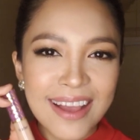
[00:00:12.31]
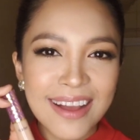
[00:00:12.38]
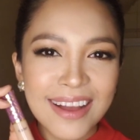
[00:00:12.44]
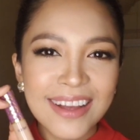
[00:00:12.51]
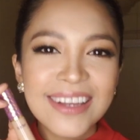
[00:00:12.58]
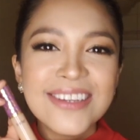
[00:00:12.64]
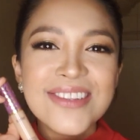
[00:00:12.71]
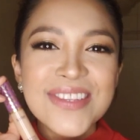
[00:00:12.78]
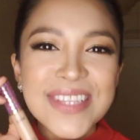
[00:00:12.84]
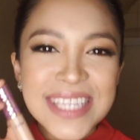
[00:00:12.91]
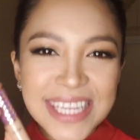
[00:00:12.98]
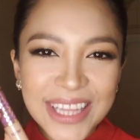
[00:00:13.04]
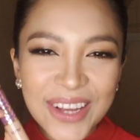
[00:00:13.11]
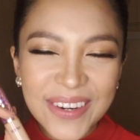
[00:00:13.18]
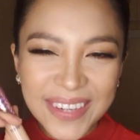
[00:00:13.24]
a concealer.
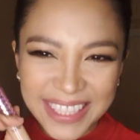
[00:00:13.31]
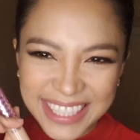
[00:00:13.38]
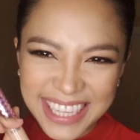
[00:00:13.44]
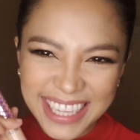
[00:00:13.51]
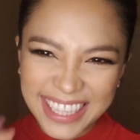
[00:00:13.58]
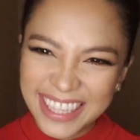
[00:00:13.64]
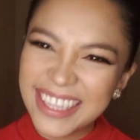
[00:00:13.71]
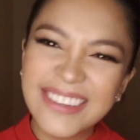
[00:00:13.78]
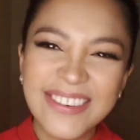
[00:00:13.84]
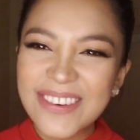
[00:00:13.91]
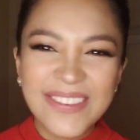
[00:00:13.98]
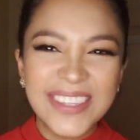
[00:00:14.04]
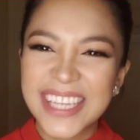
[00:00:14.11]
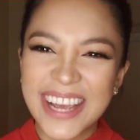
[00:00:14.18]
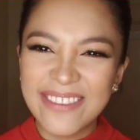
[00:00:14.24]
One
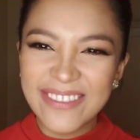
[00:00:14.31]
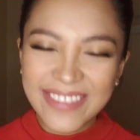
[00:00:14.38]
more time.